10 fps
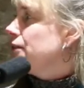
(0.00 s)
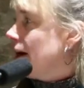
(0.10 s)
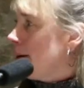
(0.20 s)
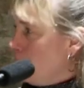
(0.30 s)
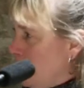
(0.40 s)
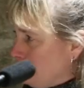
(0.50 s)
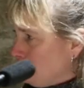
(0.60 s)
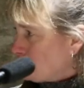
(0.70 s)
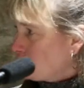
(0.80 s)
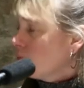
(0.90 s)
there. But
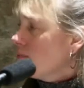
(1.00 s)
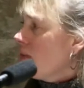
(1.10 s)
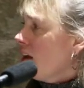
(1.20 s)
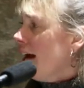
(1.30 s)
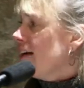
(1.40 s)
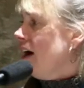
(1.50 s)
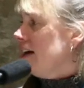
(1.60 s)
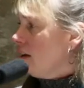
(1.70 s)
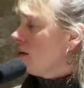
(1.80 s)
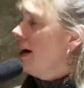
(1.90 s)
I
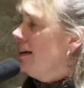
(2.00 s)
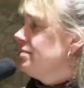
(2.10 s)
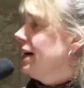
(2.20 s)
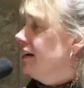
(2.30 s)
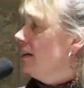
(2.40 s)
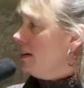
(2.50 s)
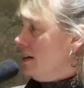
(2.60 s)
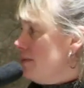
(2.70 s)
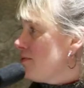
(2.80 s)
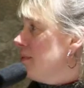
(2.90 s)
got a lot of my
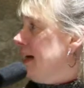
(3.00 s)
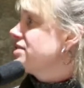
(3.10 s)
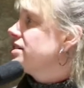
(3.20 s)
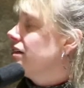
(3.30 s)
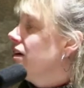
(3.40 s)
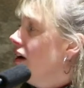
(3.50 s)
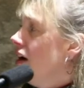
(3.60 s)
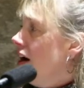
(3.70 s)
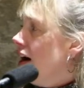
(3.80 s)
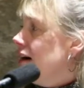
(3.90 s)
information
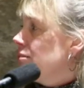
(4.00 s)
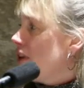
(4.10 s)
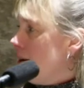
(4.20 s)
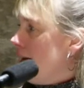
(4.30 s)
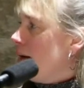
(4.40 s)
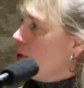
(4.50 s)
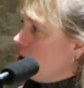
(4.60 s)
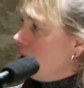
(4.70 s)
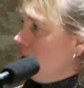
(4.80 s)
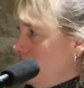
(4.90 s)
from that
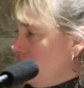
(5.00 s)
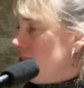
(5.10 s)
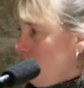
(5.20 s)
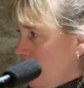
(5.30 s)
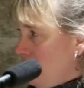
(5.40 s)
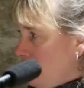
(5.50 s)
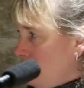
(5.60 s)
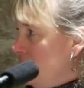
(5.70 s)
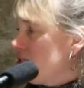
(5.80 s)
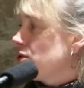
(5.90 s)
book and then from other
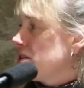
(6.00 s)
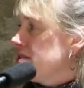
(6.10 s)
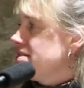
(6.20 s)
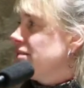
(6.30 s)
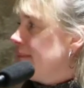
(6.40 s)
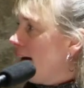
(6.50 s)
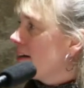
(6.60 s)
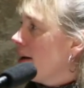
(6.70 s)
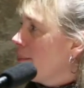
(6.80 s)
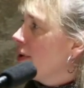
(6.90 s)
resources that backed
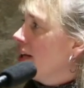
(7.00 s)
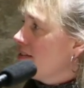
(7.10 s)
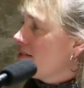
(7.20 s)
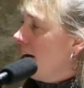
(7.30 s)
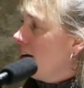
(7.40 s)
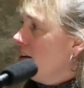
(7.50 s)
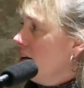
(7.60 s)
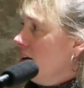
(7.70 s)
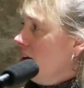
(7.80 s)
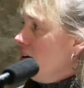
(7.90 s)
up what he said.
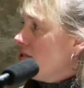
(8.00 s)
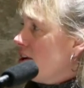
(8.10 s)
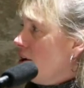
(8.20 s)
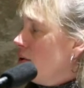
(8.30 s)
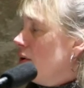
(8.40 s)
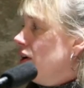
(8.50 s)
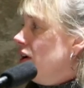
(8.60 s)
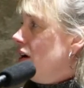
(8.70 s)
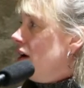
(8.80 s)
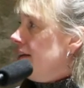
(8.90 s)
So
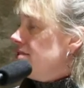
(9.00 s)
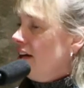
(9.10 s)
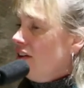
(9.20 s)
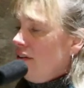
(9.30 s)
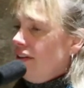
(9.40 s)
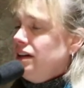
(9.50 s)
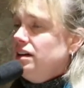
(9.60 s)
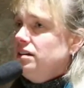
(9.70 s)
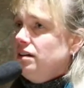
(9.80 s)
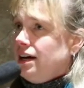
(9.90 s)
until
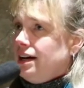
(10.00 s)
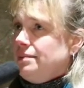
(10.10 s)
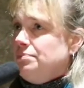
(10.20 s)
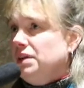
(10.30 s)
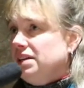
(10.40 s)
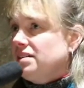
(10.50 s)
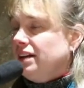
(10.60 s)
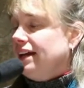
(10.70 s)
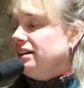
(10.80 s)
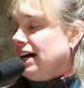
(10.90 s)
the mid to
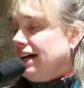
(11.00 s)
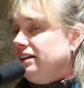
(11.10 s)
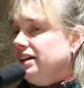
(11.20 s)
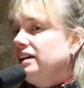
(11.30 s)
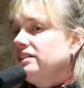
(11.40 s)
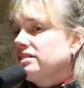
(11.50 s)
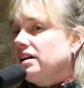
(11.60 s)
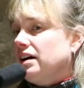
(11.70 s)
late 90s,